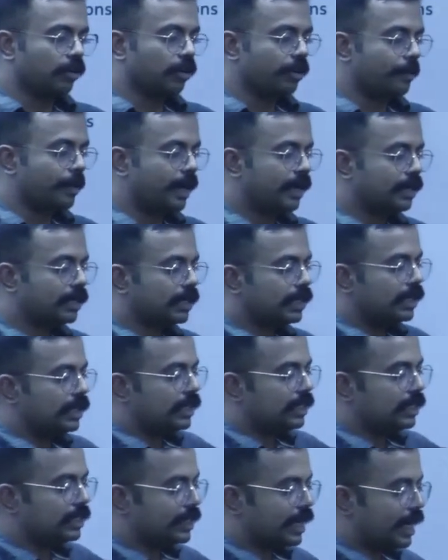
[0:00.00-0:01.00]
government,
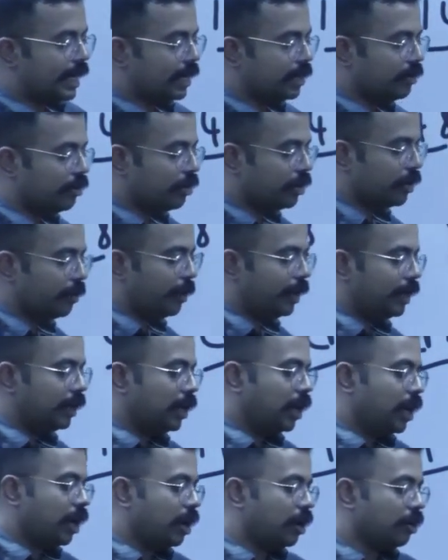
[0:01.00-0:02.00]
state government,
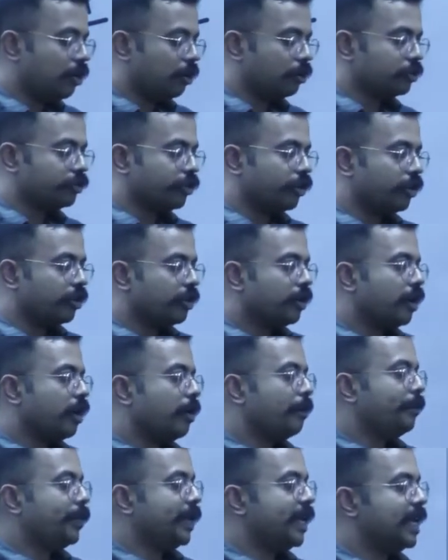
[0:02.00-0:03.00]
and also
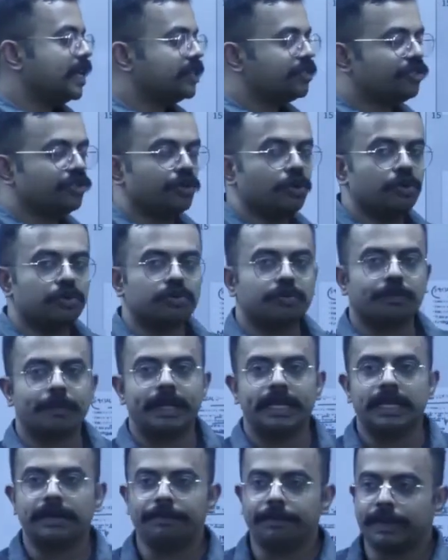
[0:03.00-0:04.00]
PSUs.
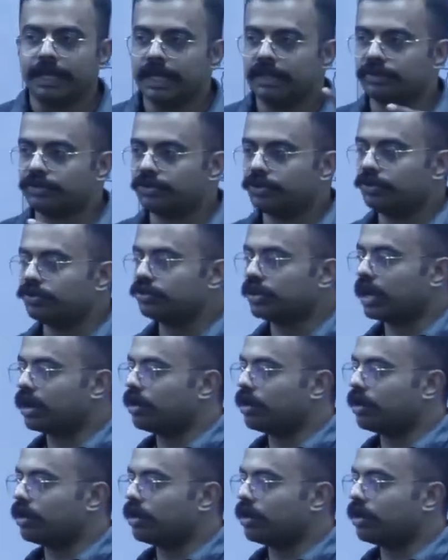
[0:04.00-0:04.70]
Many PSUs